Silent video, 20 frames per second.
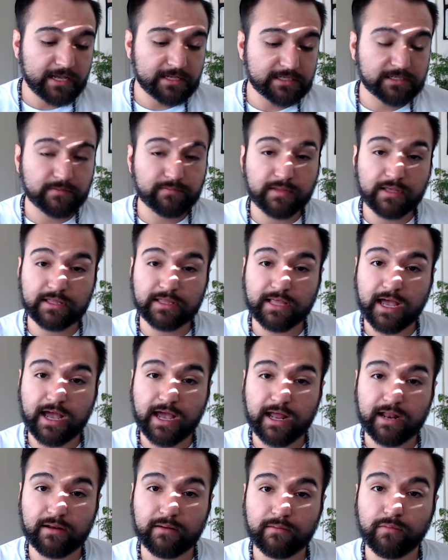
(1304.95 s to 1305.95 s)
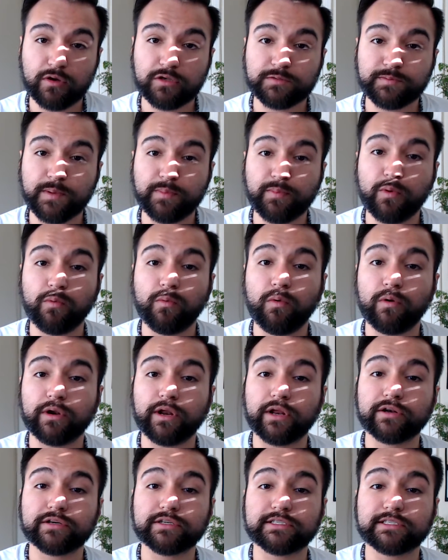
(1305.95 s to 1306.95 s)
is something that most people won't
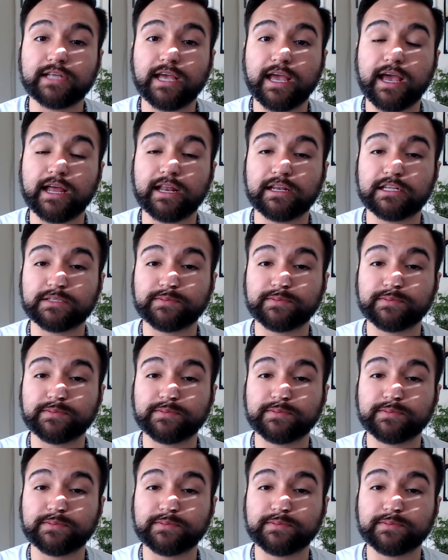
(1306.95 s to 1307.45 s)
understand,